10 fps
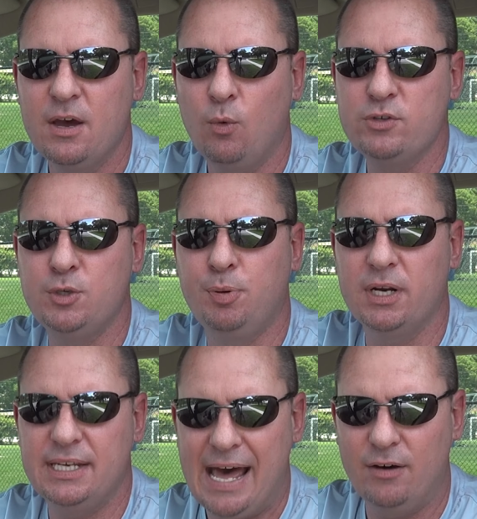Once you put
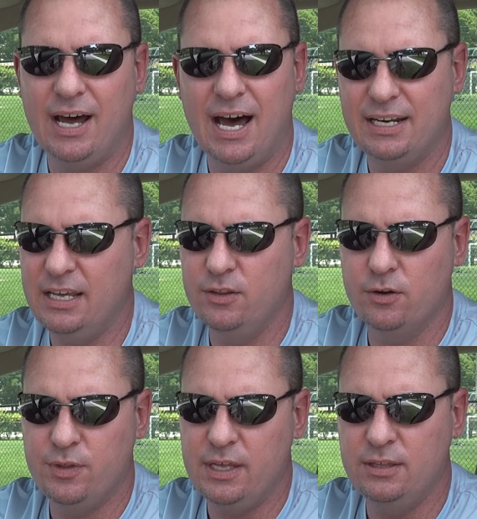it down on
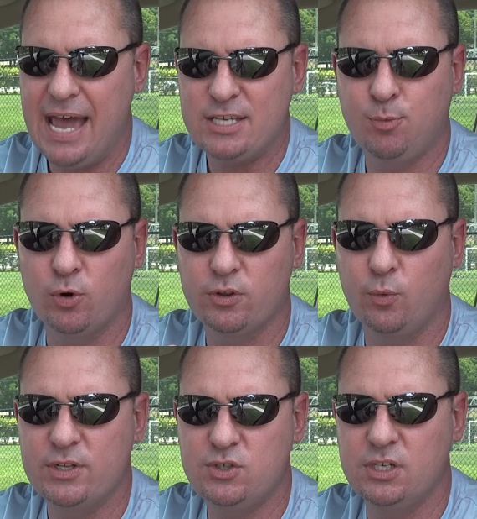either the dashboard or the
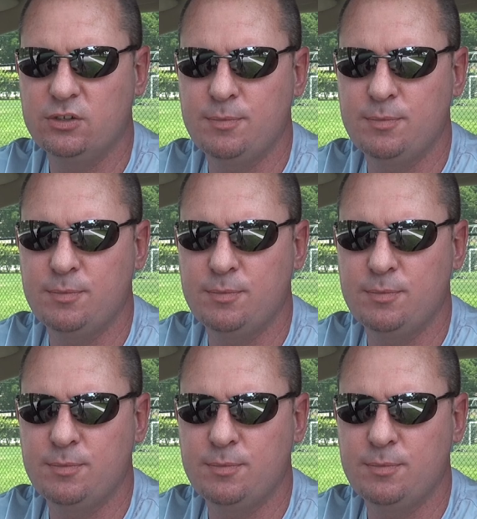windshield,